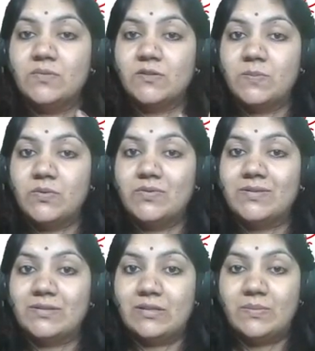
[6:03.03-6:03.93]
Dispute
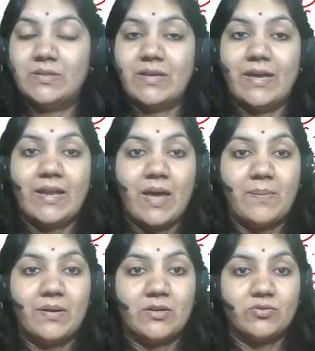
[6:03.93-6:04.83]
Settlement and
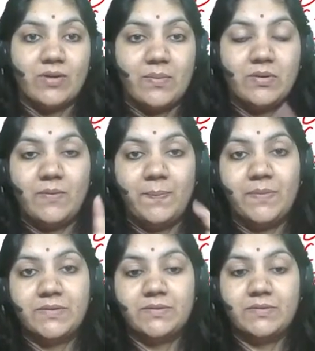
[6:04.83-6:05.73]
Appellant Tribunal.
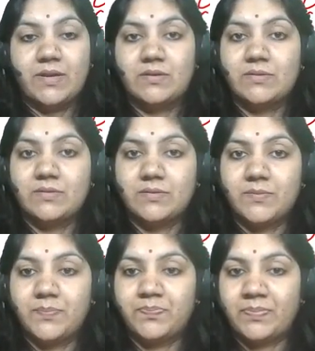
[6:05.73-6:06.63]
This is the right answer.
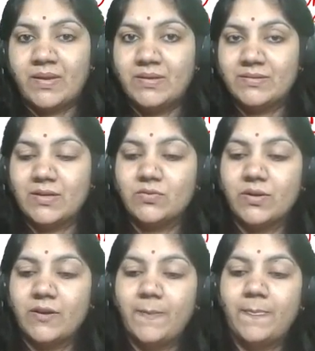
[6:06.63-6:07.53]
Is that
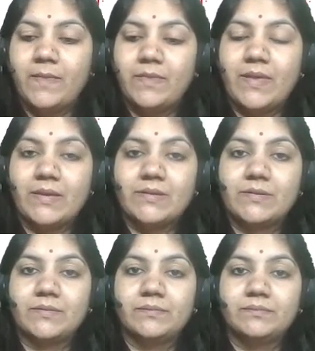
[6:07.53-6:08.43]
okay?
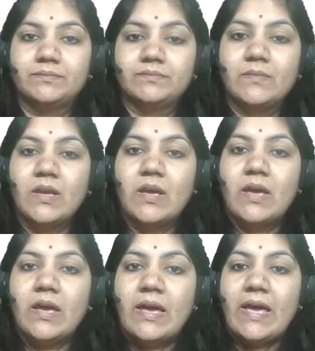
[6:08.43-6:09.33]
Next.
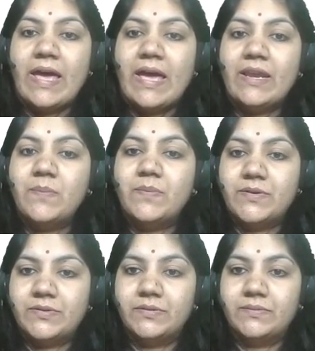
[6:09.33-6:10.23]
Any
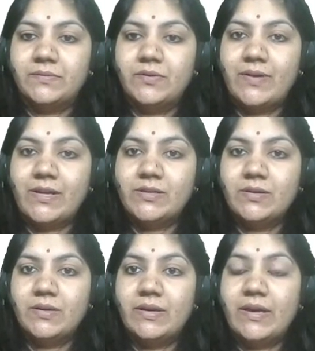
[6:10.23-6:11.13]
person, right,
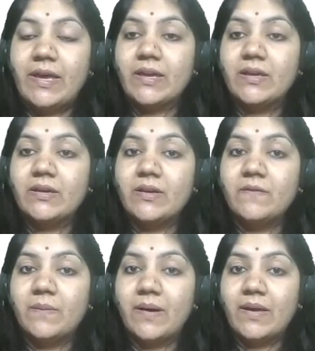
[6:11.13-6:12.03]

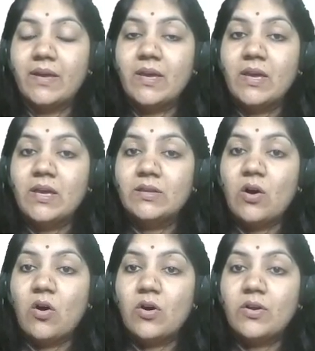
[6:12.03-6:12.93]
aggrieved by
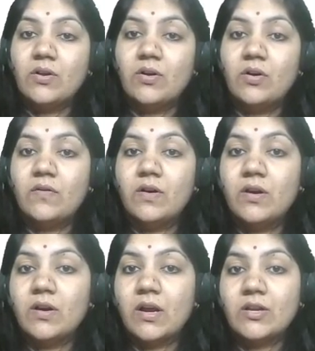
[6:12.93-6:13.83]
the order of
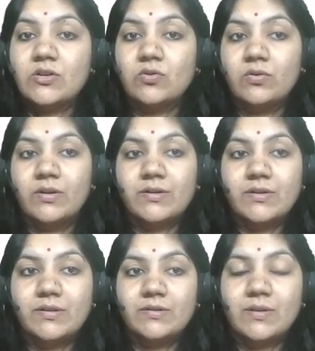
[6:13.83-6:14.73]
controller.
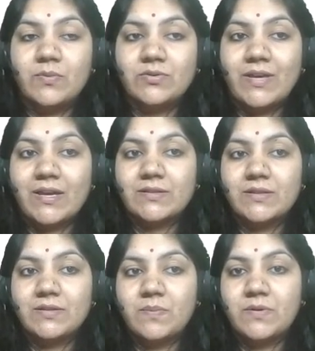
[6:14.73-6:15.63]
Suppose X
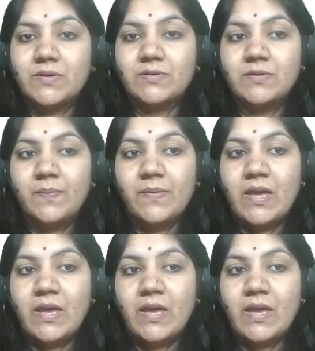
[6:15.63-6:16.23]
is the person.